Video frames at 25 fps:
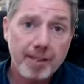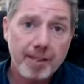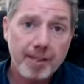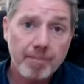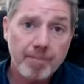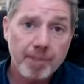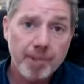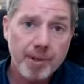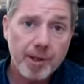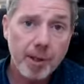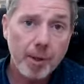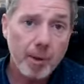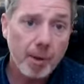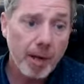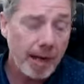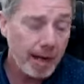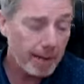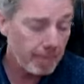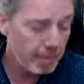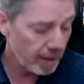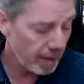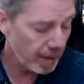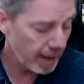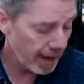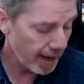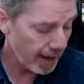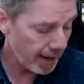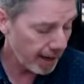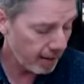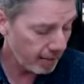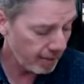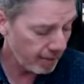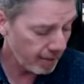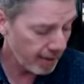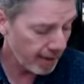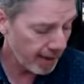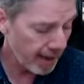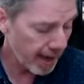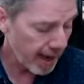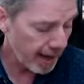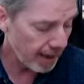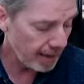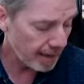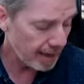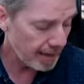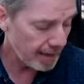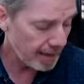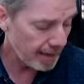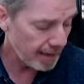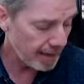So keep an eye out for that.
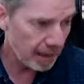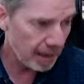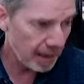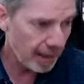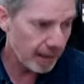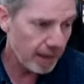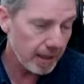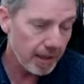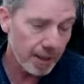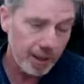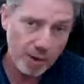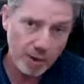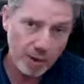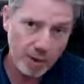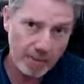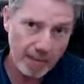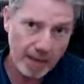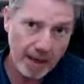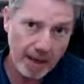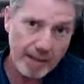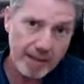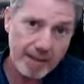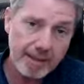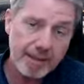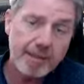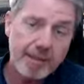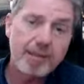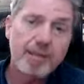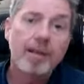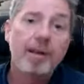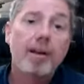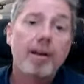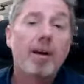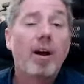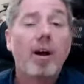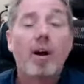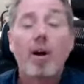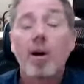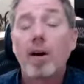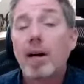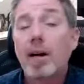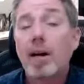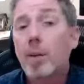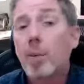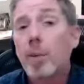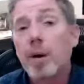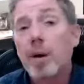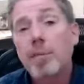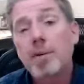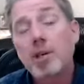Typically, initial deposits are
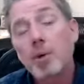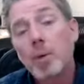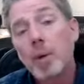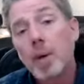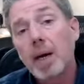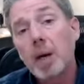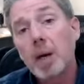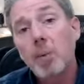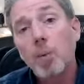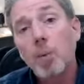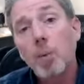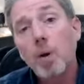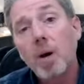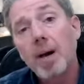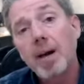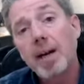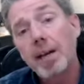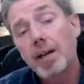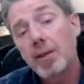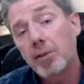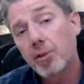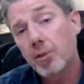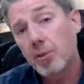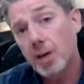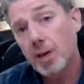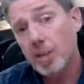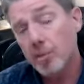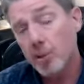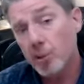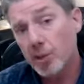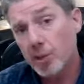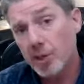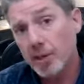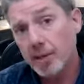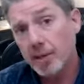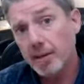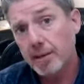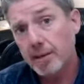anywhere between 1% and 3%.